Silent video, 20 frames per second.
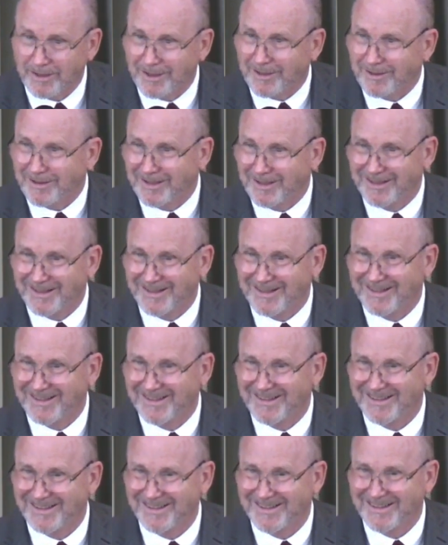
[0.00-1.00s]
doesn't it?
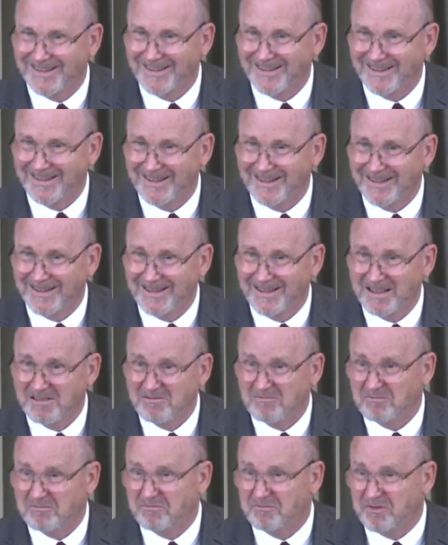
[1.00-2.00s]

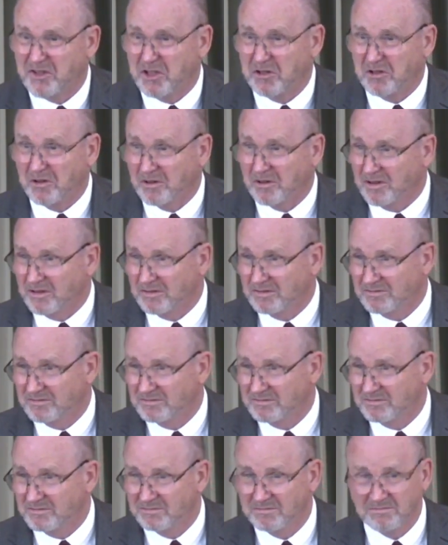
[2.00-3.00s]
Futile,
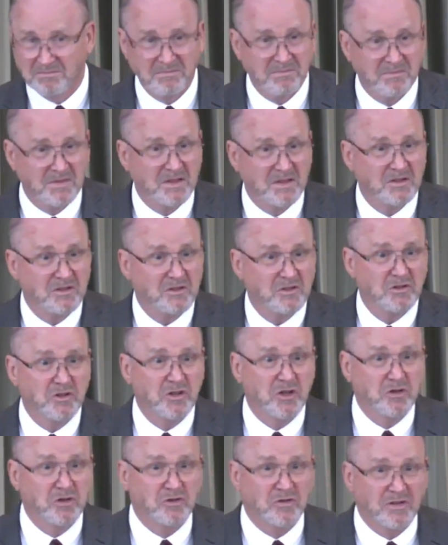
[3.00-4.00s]

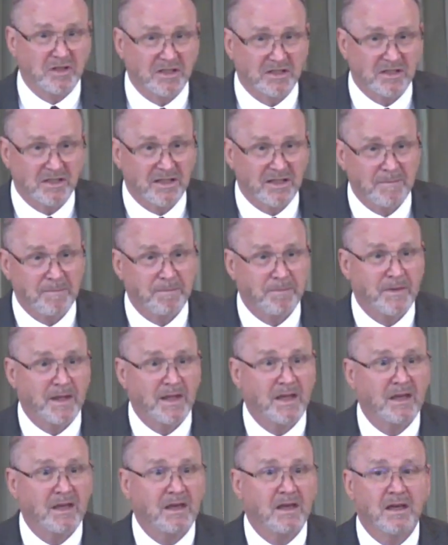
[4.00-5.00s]
useless,
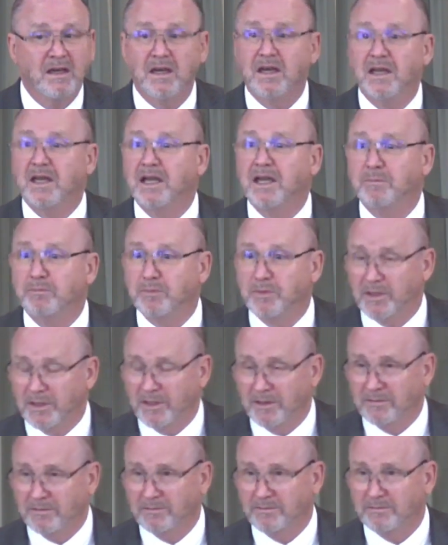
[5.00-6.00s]
empty.
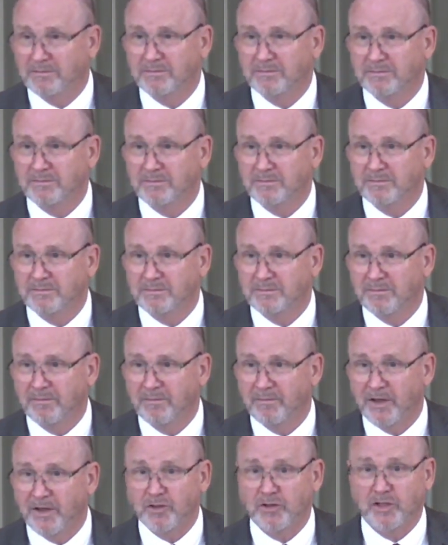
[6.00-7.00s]

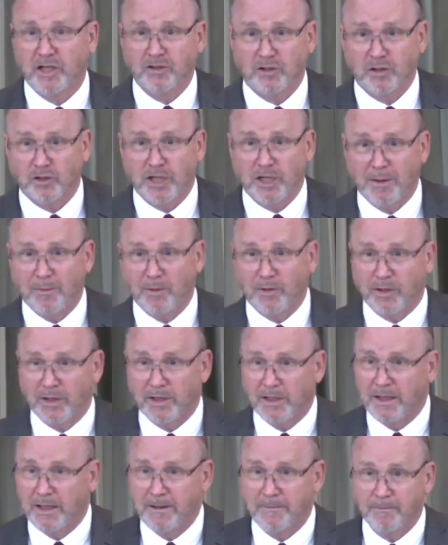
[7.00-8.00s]
He says to
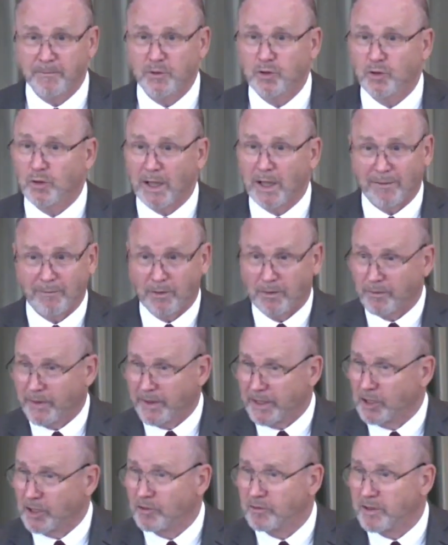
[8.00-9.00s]
Timothy, You'll have
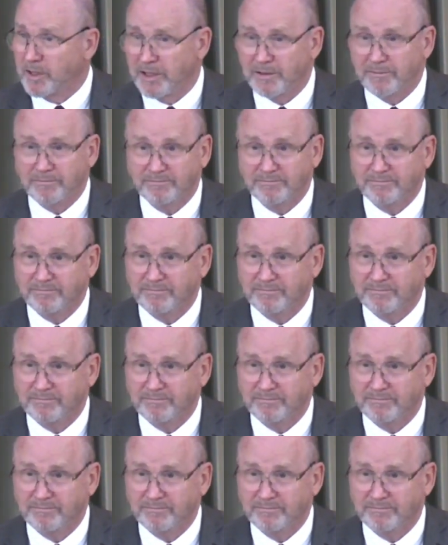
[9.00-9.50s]
everything you need.